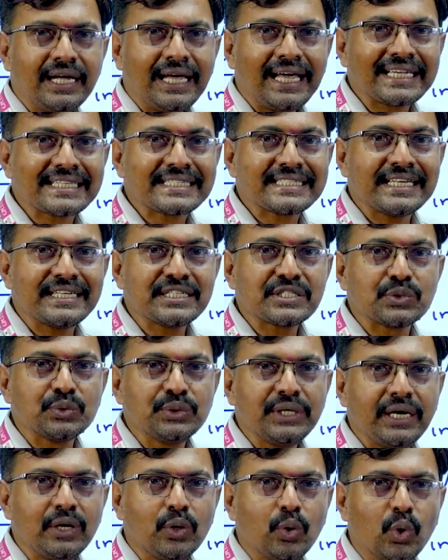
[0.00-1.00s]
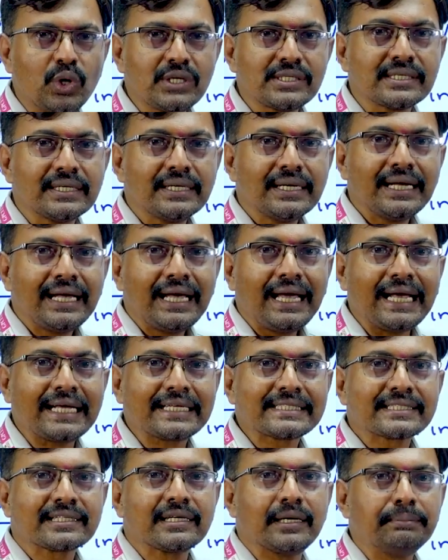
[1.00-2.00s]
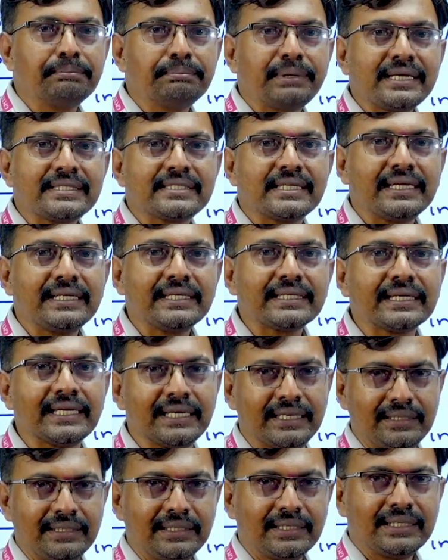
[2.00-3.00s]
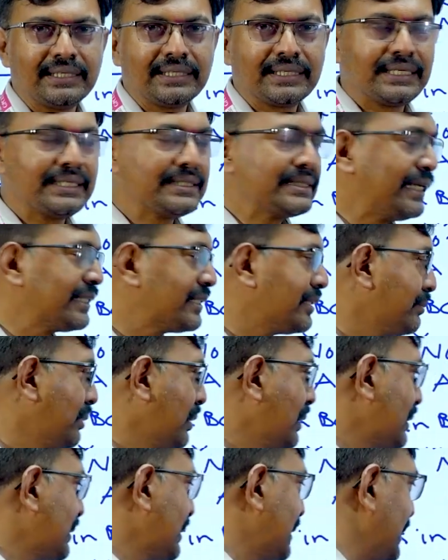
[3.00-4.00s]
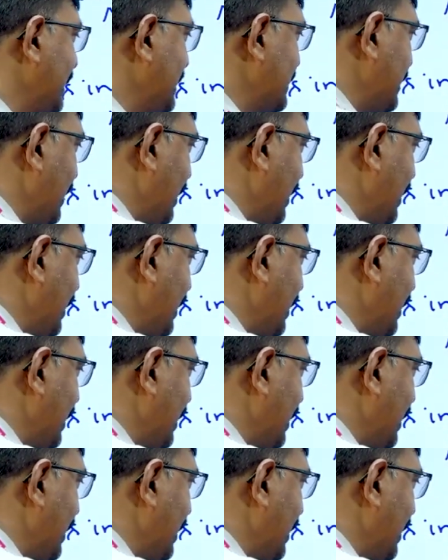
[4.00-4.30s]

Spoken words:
extends to A holds, X compulsory key, is nothing but that is